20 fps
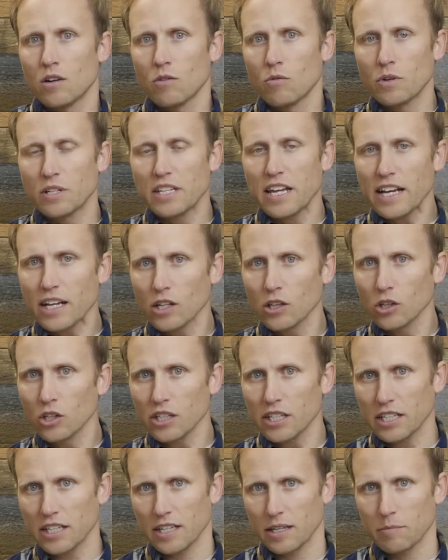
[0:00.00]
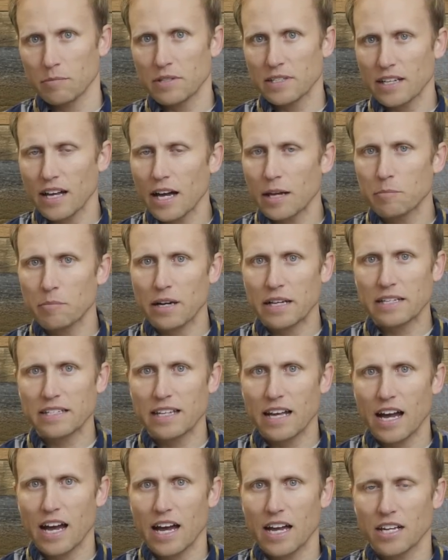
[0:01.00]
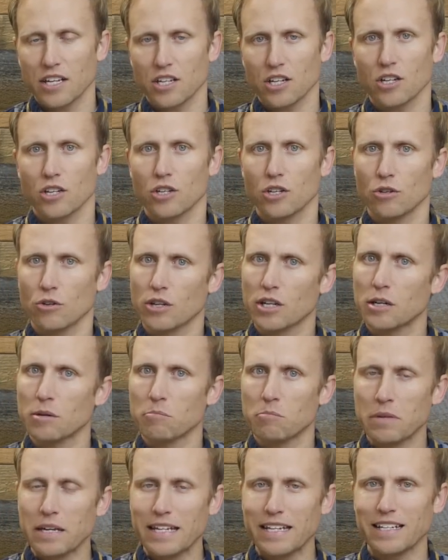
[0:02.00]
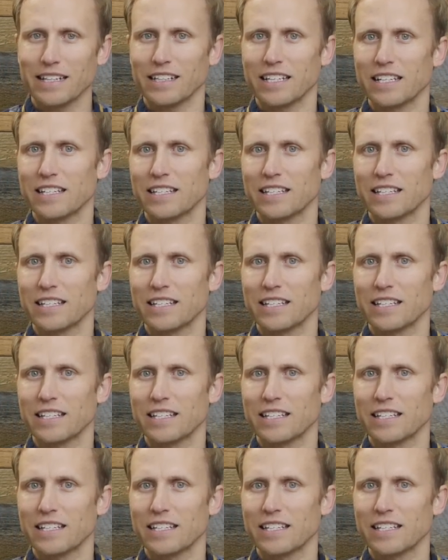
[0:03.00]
we take a look at them side by side, you can immediately